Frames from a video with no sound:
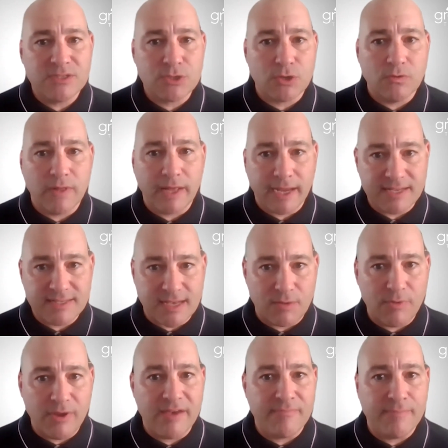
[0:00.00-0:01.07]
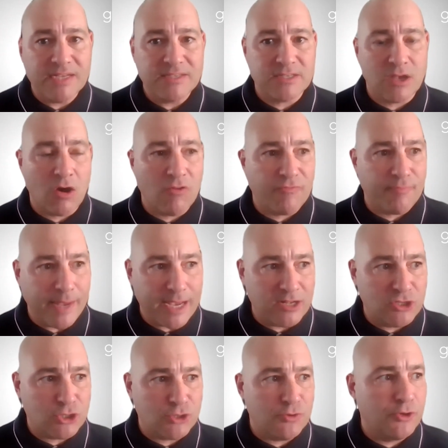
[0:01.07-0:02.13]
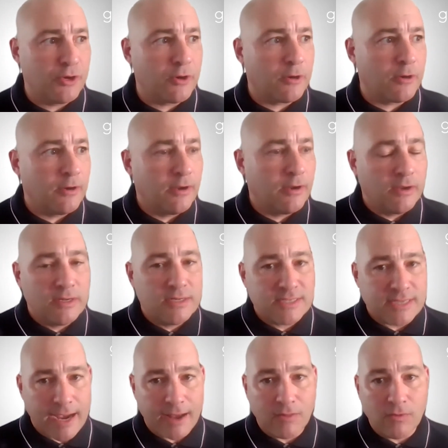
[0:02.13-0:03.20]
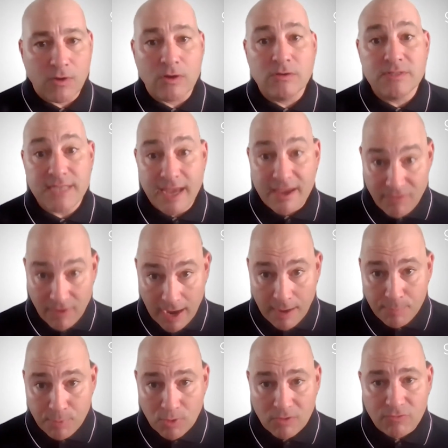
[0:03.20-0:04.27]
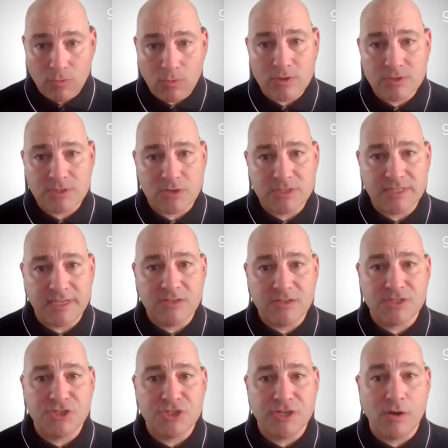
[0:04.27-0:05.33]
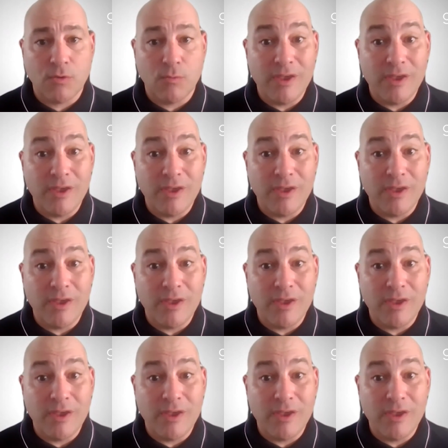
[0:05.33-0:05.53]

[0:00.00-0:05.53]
So like I said, we have myself, Matt Jr., Tyler, Dave Hopper, of course, our sales engineer.